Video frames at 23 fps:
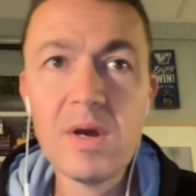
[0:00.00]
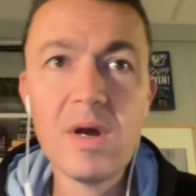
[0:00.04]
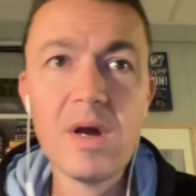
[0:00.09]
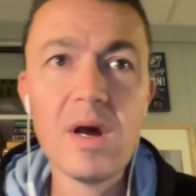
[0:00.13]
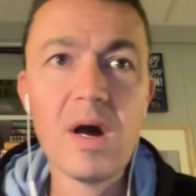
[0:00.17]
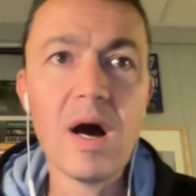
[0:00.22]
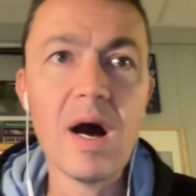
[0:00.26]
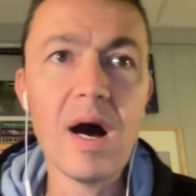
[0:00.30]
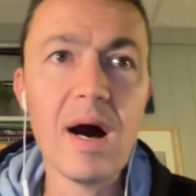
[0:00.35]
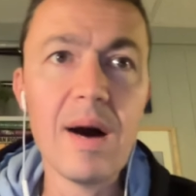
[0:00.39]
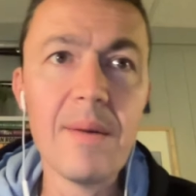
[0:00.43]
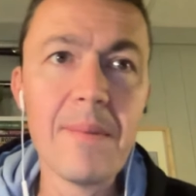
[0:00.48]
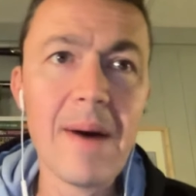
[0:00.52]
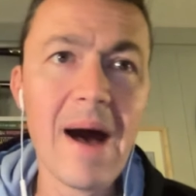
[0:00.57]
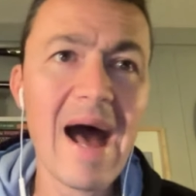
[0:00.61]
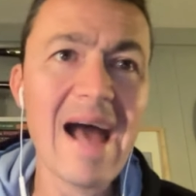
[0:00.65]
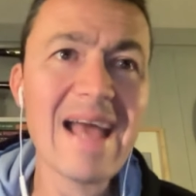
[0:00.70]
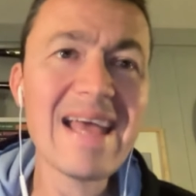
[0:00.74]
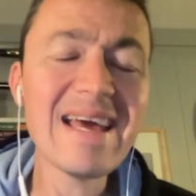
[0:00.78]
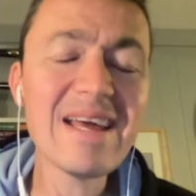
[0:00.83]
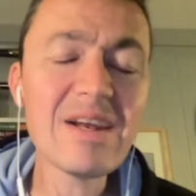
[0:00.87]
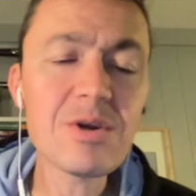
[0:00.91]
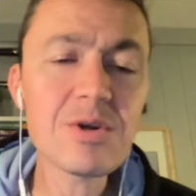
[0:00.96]
Um,
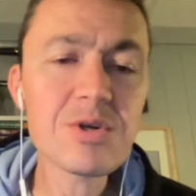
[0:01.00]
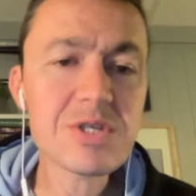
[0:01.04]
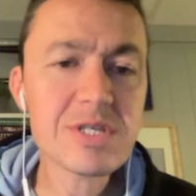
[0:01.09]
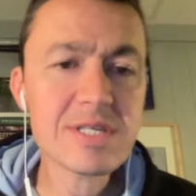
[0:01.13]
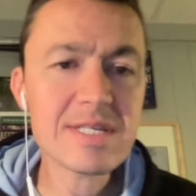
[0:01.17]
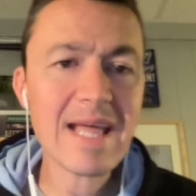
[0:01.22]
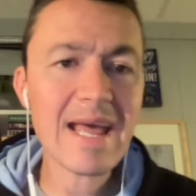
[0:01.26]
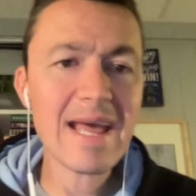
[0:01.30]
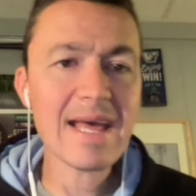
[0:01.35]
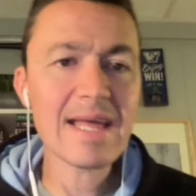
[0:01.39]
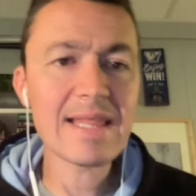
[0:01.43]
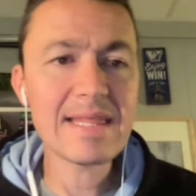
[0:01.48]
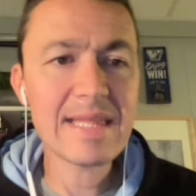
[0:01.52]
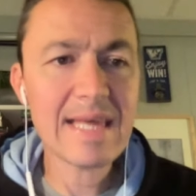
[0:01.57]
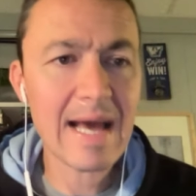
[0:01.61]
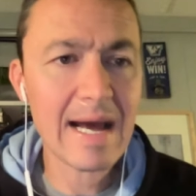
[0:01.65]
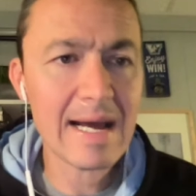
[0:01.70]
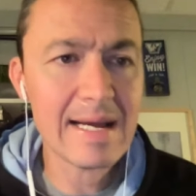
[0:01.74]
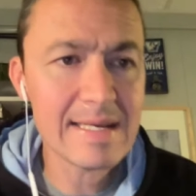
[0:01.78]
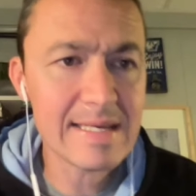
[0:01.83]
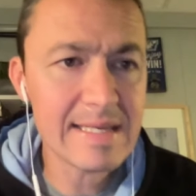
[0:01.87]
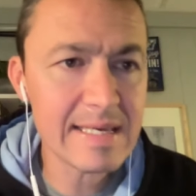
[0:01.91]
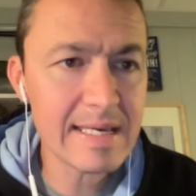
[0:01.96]
I understand the
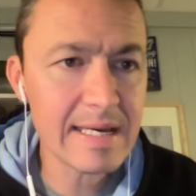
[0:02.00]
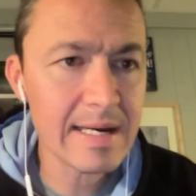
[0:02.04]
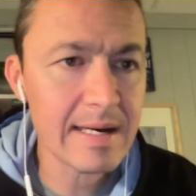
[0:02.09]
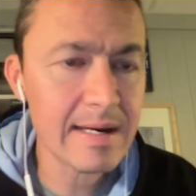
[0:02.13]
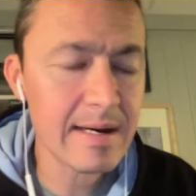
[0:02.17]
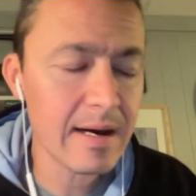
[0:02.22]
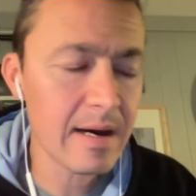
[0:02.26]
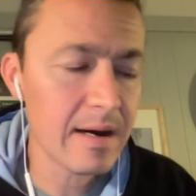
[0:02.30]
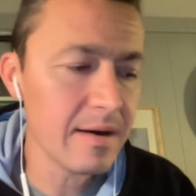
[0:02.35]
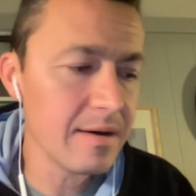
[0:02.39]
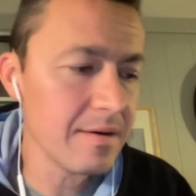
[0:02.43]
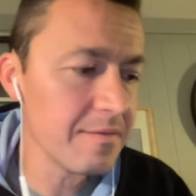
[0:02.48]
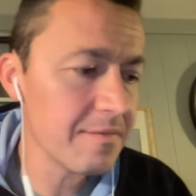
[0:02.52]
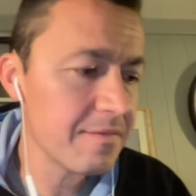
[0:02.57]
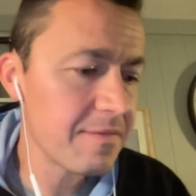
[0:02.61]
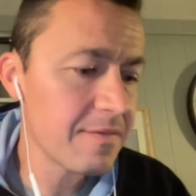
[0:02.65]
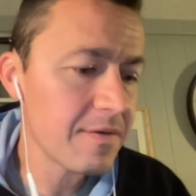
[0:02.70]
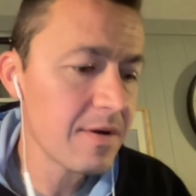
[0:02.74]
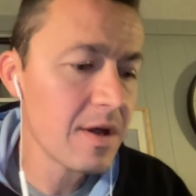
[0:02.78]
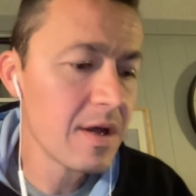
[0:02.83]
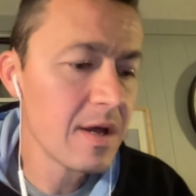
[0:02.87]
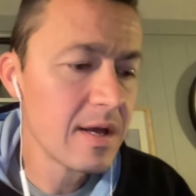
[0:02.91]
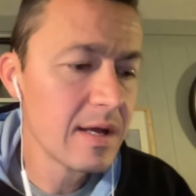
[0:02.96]
idea of
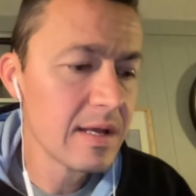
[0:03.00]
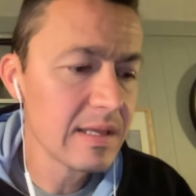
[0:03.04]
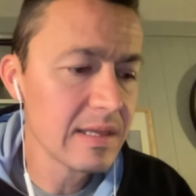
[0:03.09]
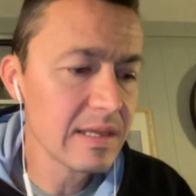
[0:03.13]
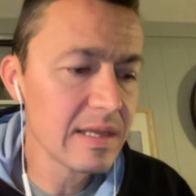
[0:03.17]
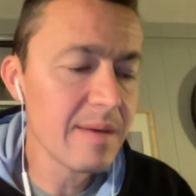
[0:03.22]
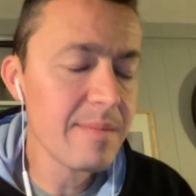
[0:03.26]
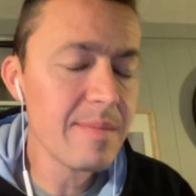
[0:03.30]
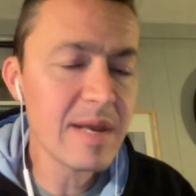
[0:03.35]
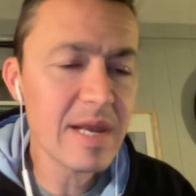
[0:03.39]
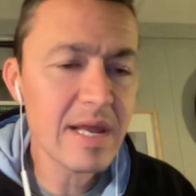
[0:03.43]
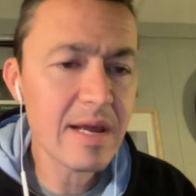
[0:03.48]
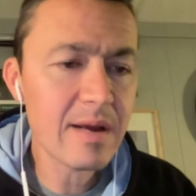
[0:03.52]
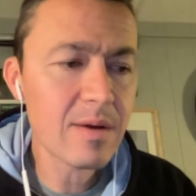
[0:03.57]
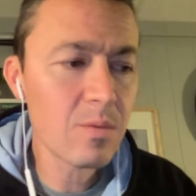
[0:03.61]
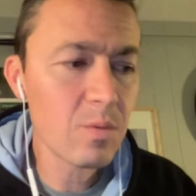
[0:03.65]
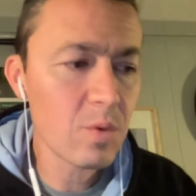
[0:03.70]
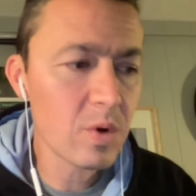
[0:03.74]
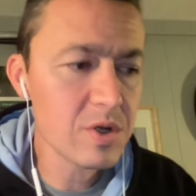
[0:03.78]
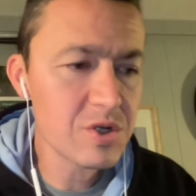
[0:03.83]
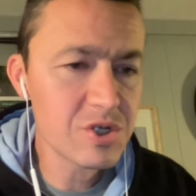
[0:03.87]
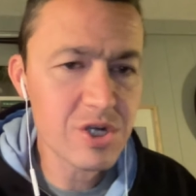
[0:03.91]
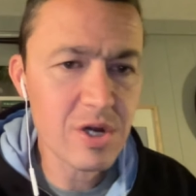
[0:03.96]
limiting
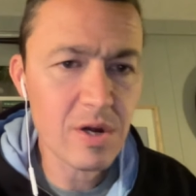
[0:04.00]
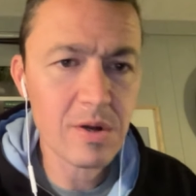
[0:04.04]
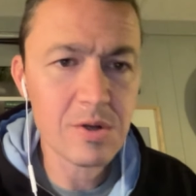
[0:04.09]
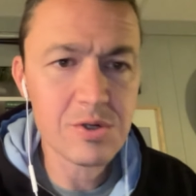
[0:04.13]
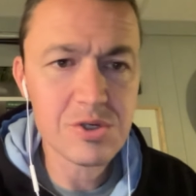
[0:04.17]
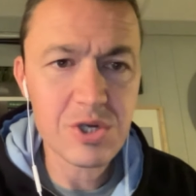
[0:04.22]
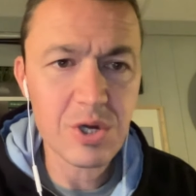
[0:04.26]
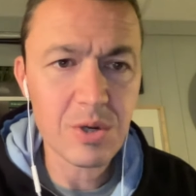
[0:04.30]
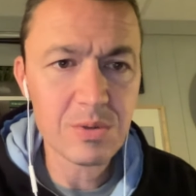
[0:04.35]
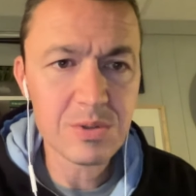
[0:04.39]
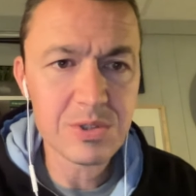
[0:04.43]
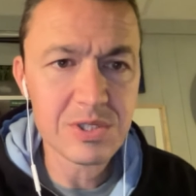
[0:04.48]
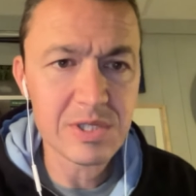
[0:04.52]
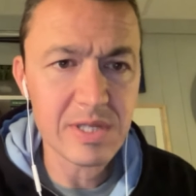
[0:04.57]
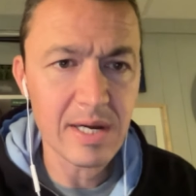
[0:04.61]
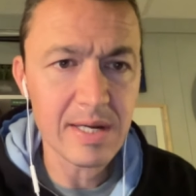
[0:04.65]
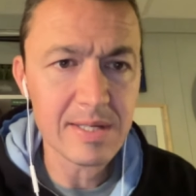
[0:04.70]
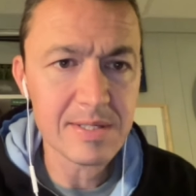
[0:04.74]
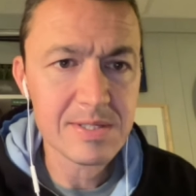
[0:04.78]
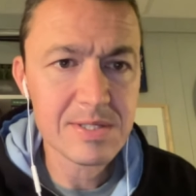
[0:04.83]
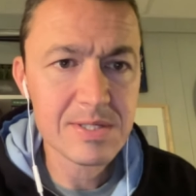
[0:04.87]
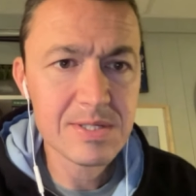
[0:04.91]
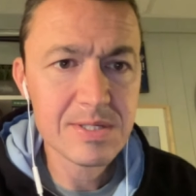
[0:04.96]
what Jared Jones
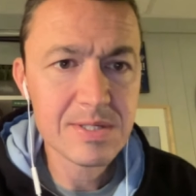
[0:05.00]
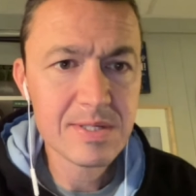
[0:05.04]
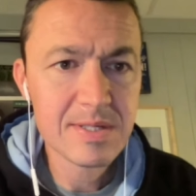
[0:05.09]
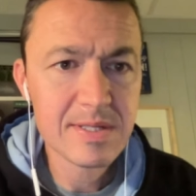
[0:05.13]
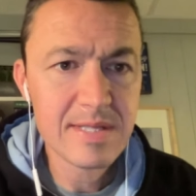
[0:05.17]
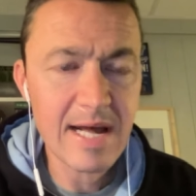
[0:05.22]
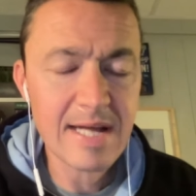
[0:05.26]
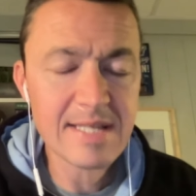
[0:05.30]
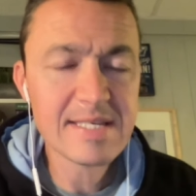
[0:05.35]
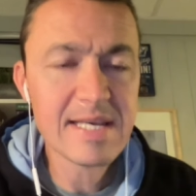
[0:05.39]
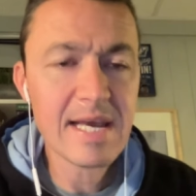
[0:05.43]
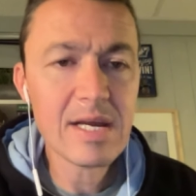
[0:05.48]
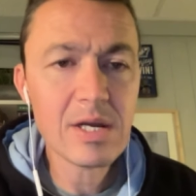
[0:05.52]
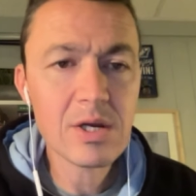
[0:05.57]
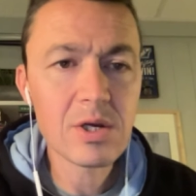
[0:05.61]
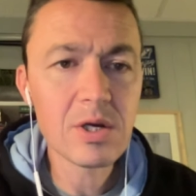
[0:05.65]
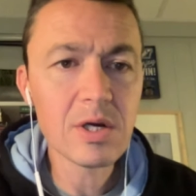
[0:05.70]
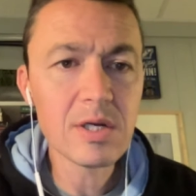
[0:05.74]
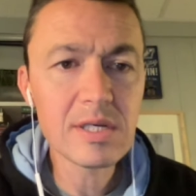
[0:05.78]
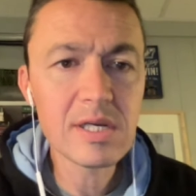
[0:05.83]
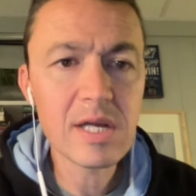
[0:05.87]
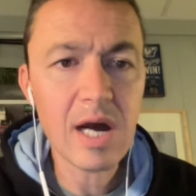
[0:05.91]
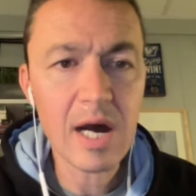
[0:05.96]
does. That's a
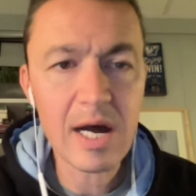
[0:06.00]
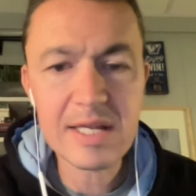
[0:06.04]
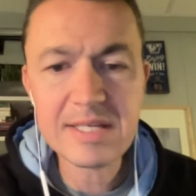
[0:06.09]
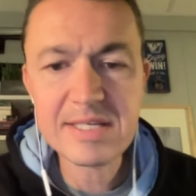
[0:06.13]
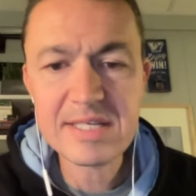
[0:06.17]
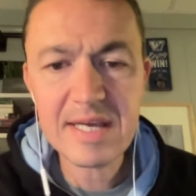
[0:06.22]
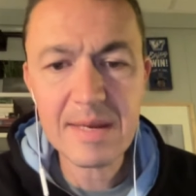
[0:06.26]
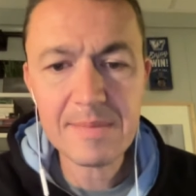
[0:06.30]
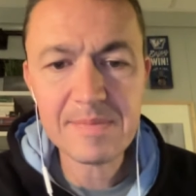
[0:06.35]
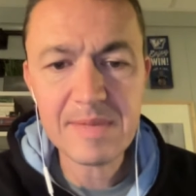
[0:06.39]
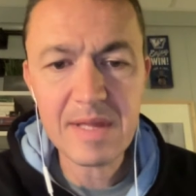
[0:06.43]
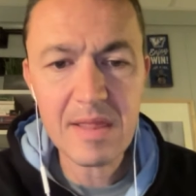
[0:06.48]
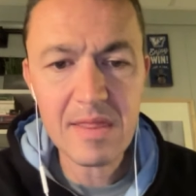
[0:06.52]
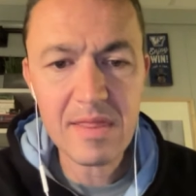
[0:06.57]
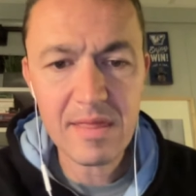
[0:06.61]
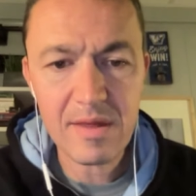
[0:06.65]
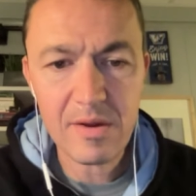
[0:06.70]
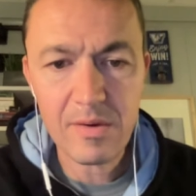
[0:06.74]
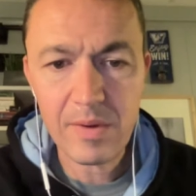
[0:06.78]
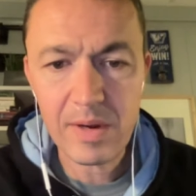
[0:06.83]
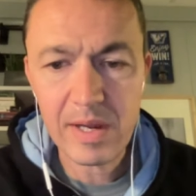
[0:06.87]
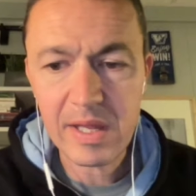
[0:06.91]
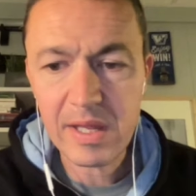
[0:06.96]
good concept in
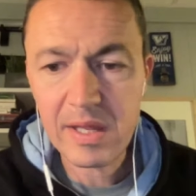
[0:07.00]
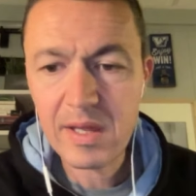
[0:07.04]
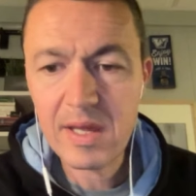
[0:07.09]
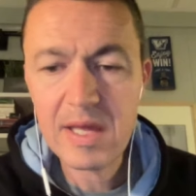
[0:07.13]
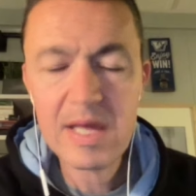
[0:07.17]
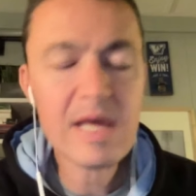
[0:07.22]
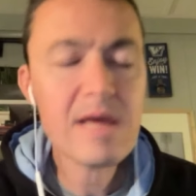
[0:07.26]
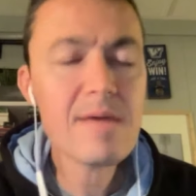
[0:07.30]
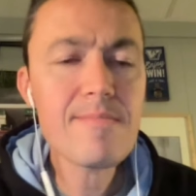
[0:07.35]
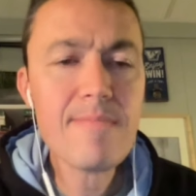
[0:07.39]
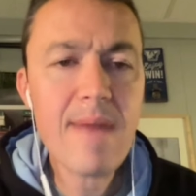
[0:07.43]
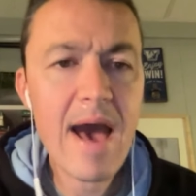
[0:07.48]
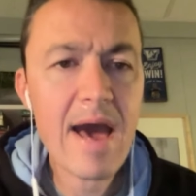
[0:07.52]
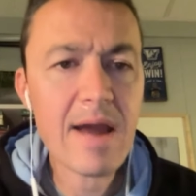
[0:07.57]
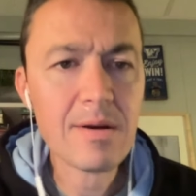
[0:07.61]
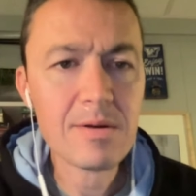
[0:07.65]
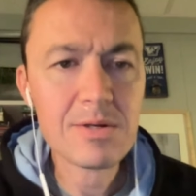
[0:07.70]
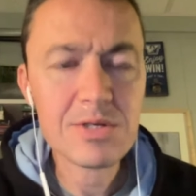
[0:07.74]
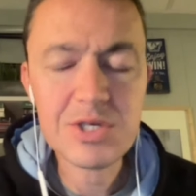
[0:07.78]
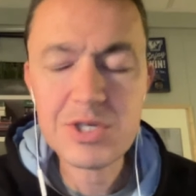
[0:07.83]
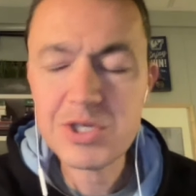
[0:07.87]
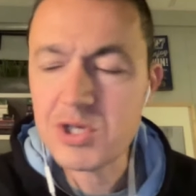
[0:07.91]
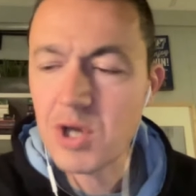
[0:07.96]
theory. He
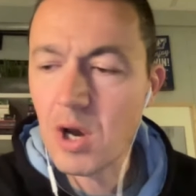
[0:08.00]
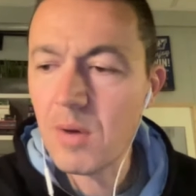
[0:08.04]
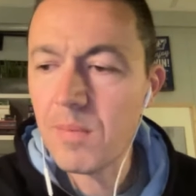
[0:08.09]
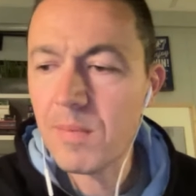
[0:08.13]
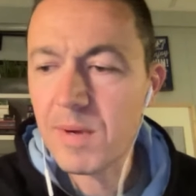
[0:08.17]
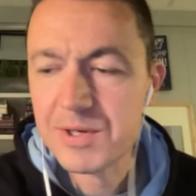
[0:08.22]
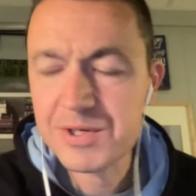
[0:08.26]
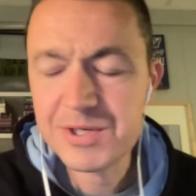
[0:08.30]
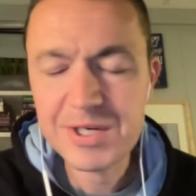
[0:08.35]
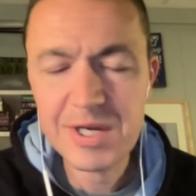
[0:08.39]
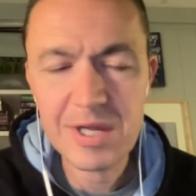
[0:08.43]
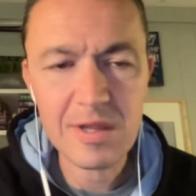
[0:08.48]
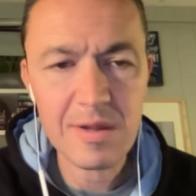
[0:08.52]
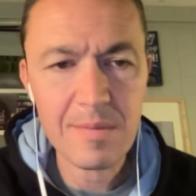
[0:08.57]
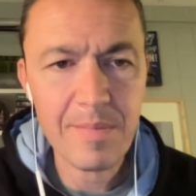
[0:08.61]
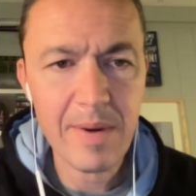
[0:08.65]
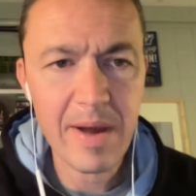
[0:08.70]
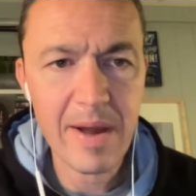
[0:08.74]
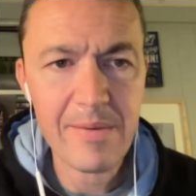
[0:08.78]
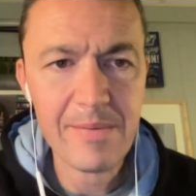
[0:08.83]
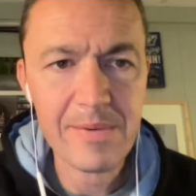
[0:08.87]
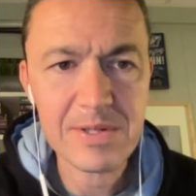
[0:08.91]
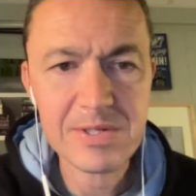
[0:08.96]
matters so much to the
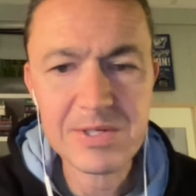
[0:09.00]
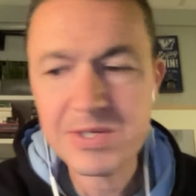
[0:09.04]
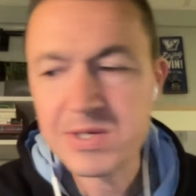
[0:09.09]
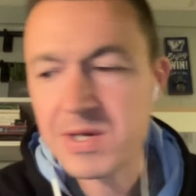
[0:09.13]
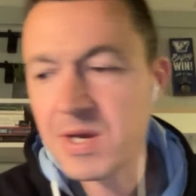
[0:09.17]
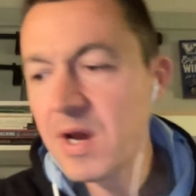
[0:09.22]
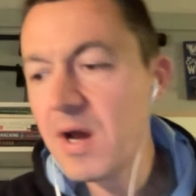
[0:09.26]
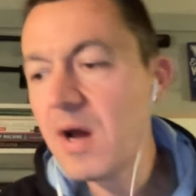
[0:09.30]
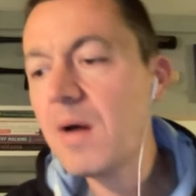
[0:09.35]
Pirates.